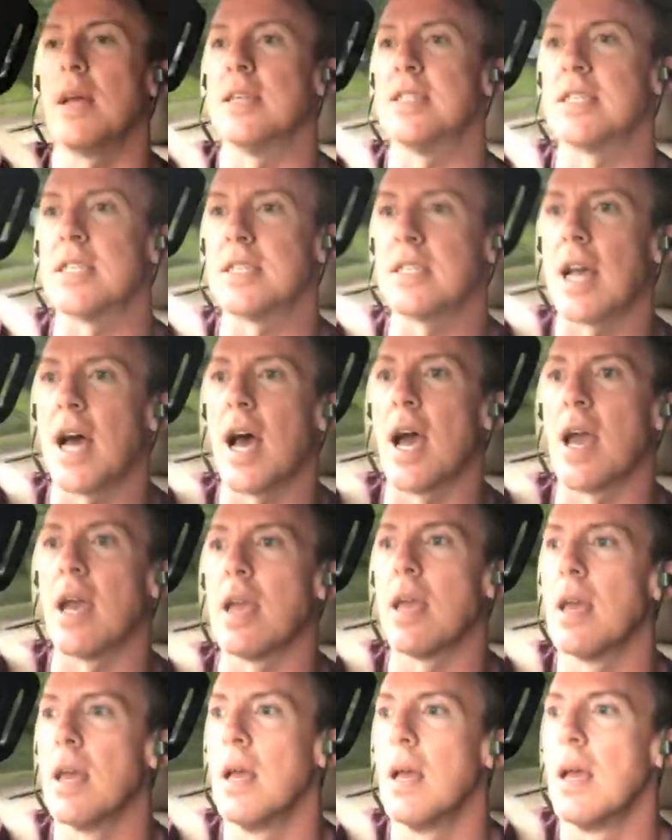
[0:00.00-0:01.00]
It's just
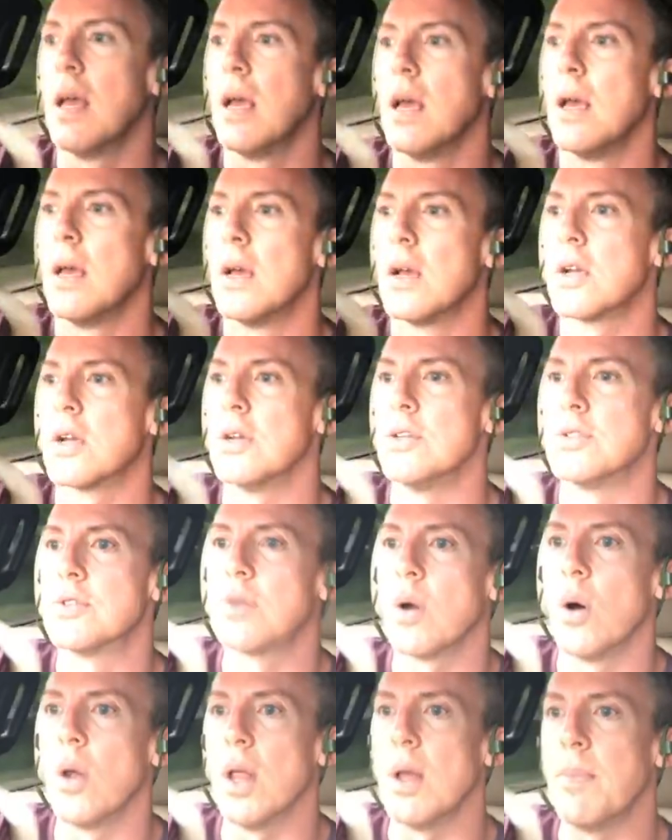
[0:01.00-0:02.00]
I
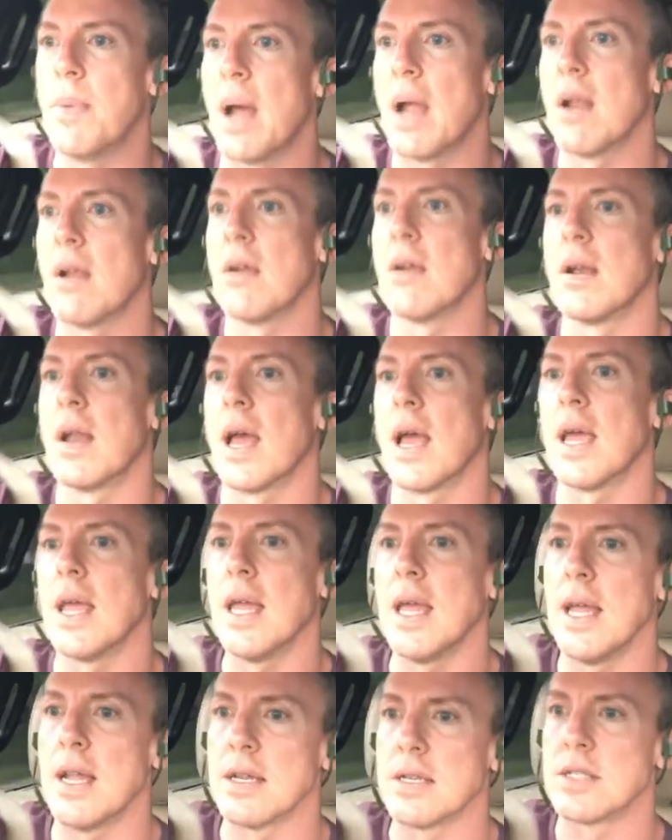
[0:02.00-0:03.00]
control it better and I
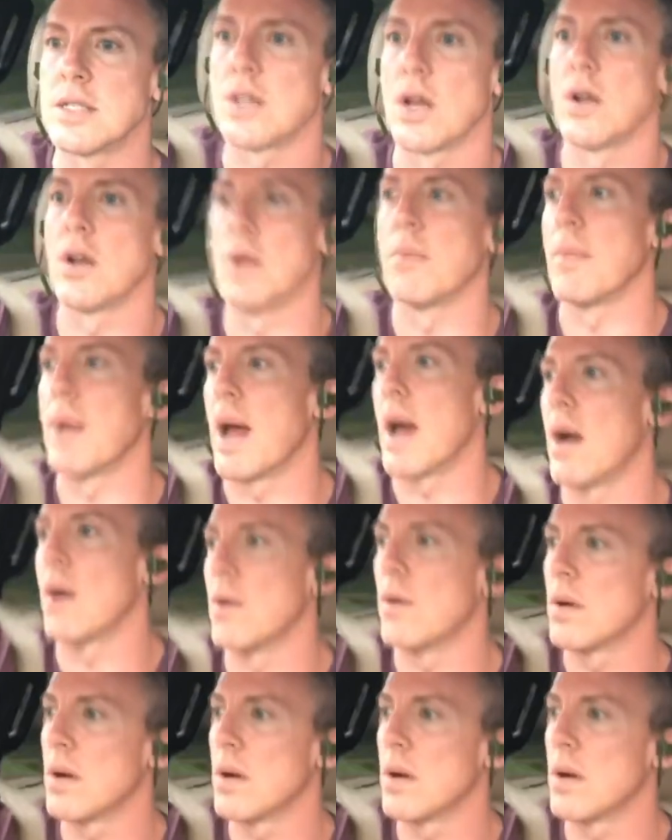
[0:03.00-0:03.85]
eat a certain amount